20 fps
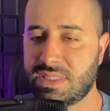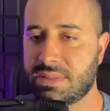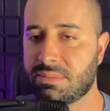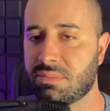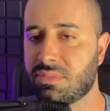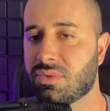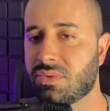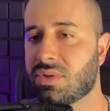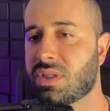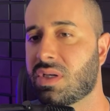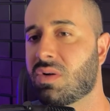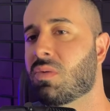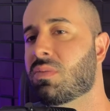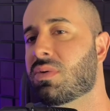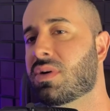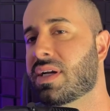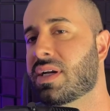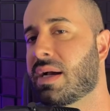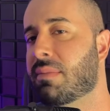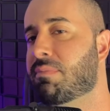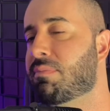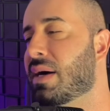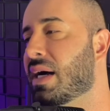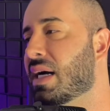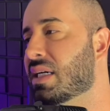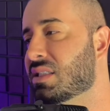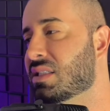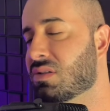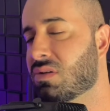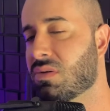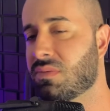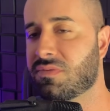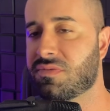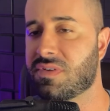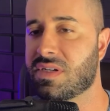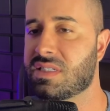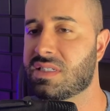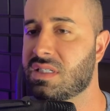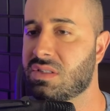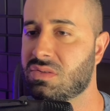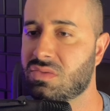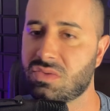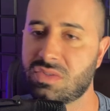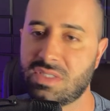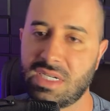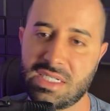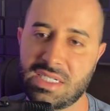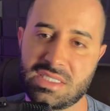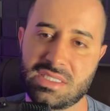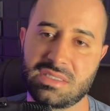how to create a page, how to do it, everything.